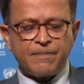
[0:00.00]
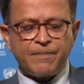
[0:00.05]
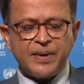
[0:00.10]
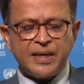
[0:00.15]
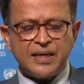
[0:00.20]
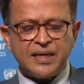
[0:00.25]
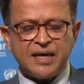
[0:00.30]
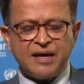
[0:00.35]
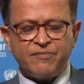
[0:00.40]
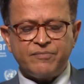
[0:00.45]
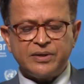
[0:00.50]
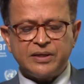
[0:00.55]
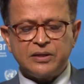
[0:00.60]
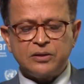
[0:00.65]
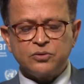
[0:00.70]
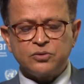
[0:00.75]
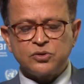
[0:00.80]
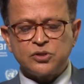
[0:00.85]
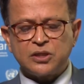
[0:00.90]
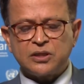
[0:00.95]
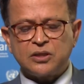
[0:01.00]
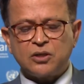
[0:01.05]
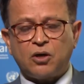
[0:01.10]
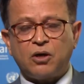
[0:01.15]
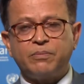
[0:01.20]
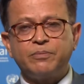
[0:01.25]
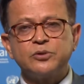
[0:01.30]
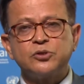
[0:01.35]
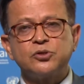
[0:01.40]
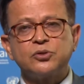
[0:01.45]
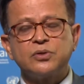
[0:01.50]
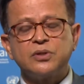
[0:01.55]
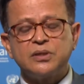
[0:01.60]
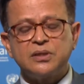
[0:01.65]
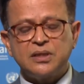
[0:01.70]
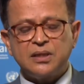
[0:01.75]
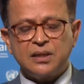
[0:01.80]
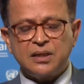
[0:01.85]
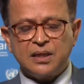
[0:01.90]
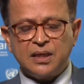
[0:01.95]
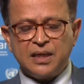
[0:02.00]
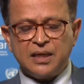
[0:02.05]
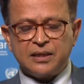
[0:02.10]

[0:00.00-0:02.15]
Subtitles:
many have been losing the opportunity